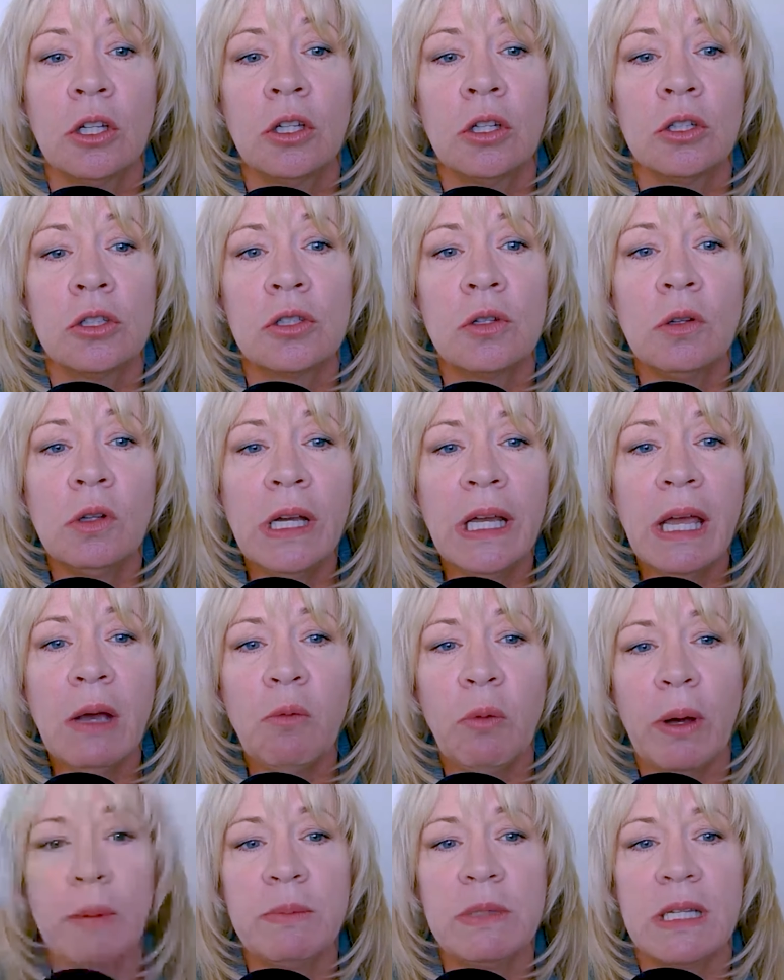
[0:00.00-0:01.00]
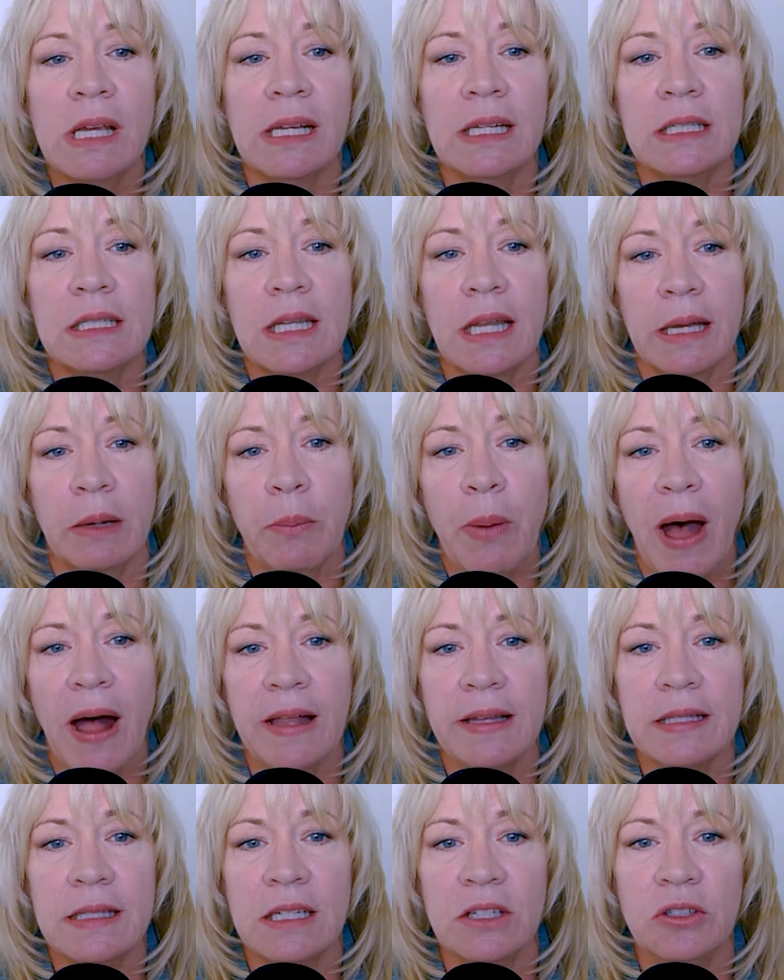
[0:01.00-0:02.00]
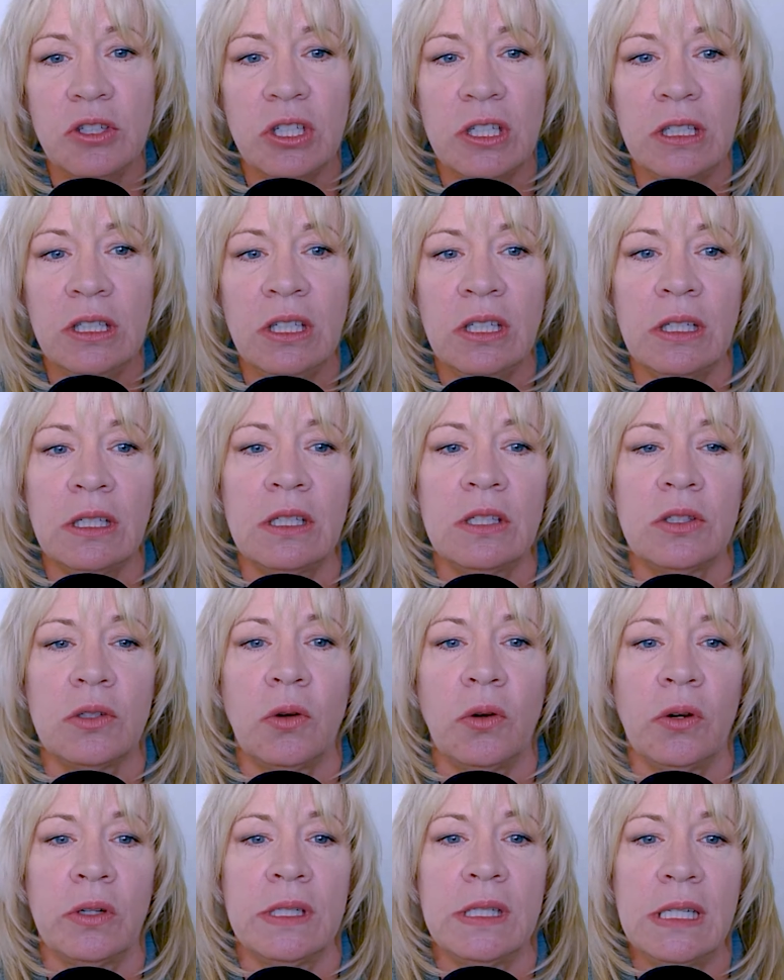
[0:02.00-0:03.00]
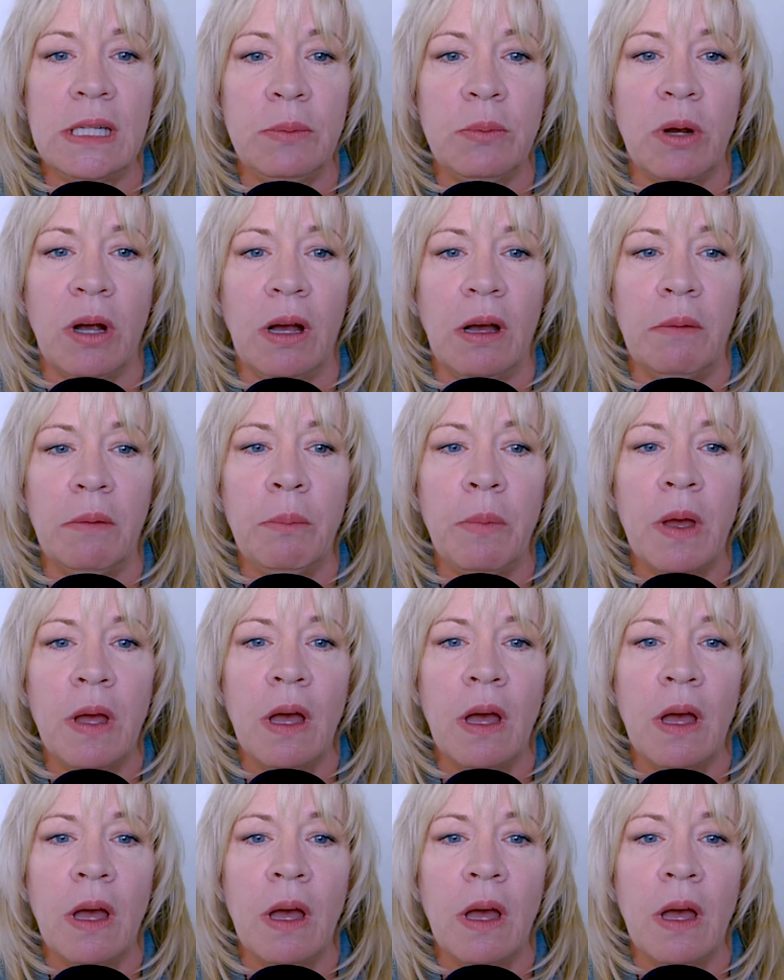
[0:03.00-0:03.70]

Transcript: So look at websites like Policy Genius or Zebra.